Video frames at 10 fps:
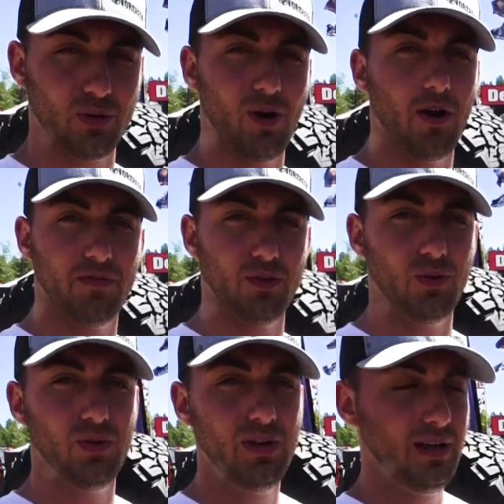require
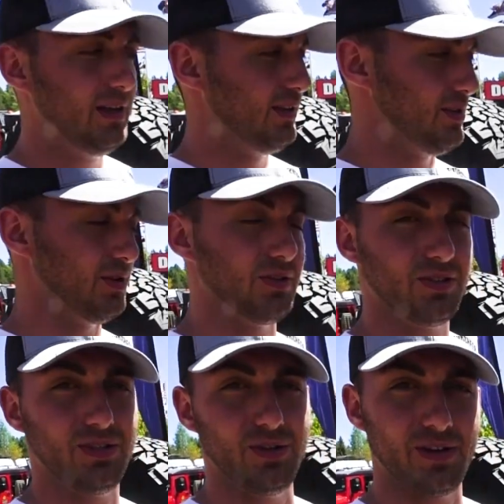fuel, you can,
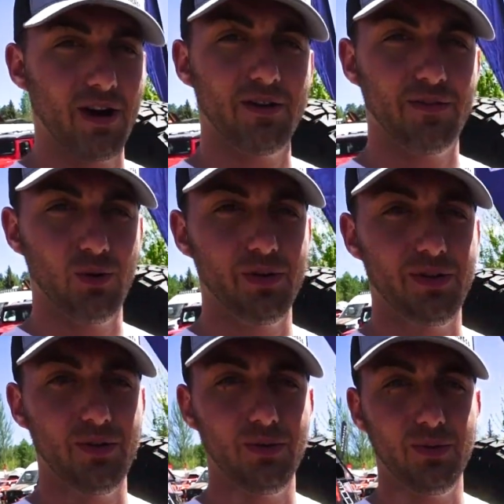you can carry fuel
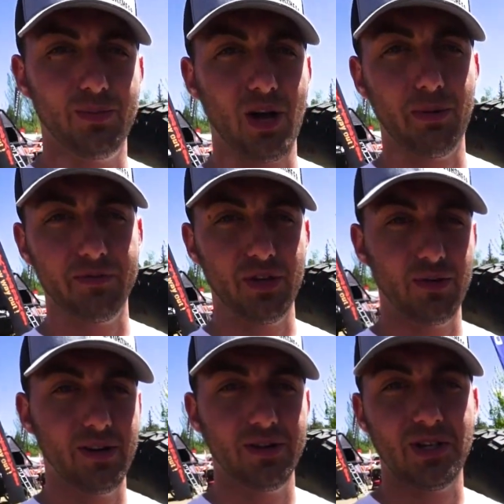with you, top off
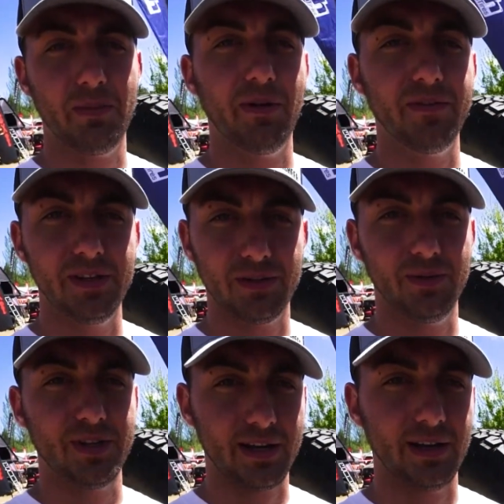generators, top off
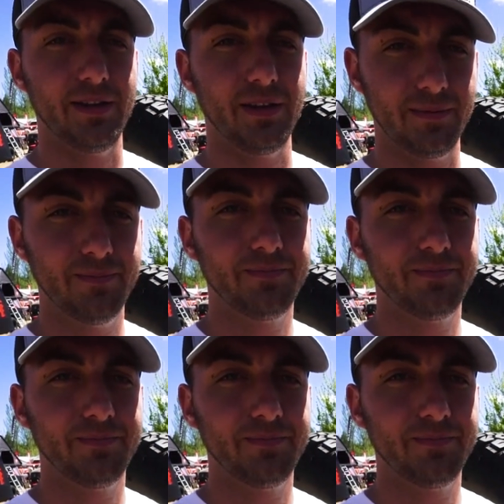vehicles, that kind of thing.